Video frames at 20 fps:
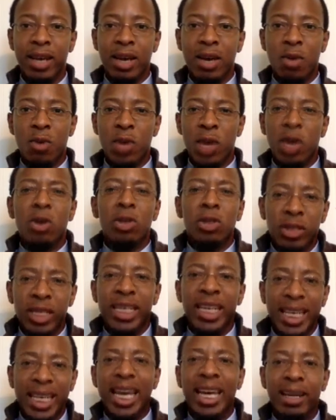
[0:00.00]
we also need
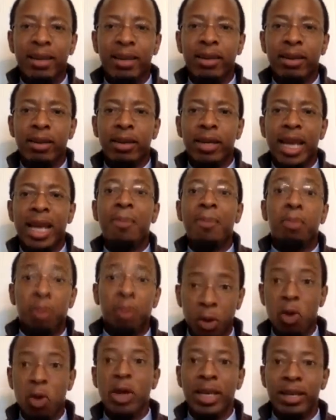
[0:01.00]
to get
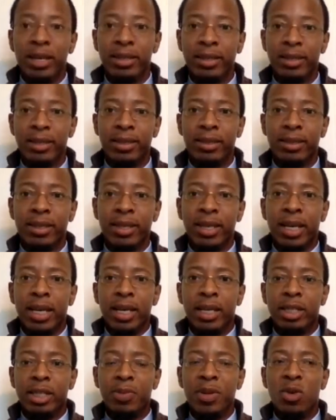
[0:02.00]
employers
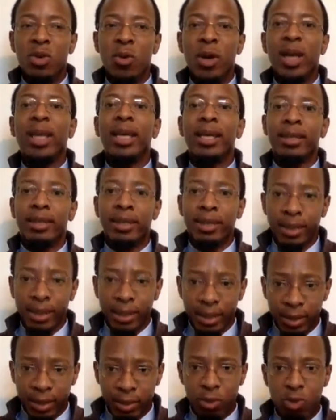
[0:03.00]
to be willing
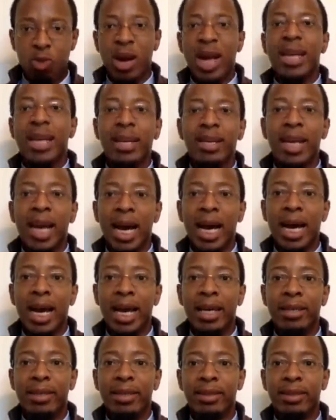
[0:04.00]
to
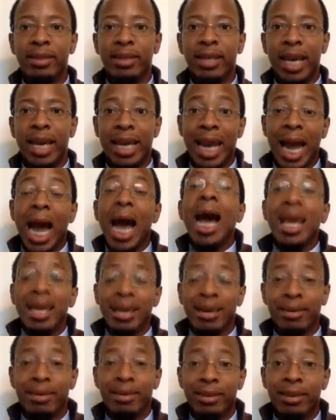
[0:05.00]
recognize and hire